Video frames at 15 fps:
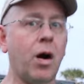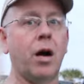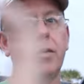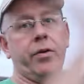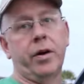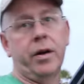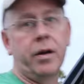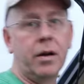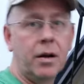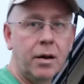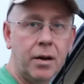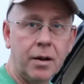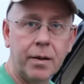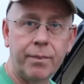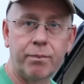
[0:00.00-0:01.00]
hundred
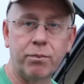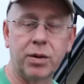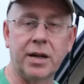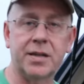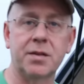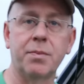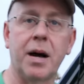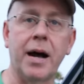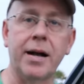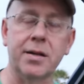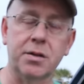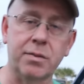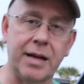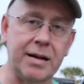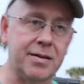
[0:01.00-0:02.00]
right plus
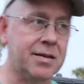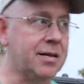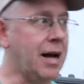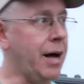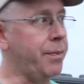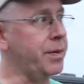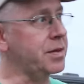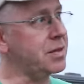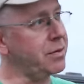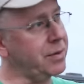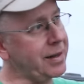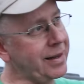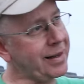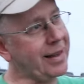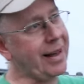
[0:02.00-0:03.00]
miles without stopping. So we're
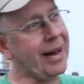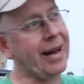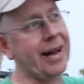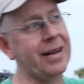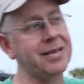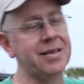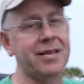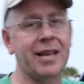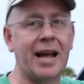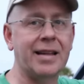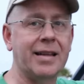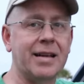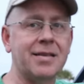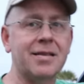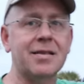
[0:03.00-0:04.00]
like, ah, is it that
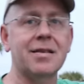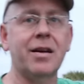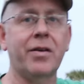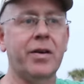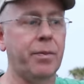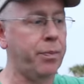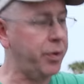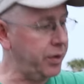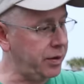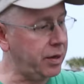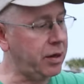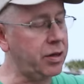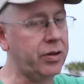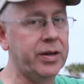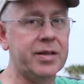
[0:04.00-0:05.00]
necessary to put
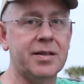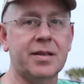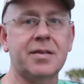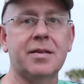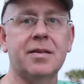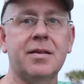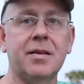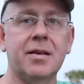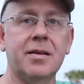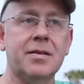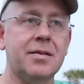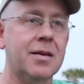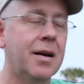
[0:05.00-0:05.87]
the thirty-six into this?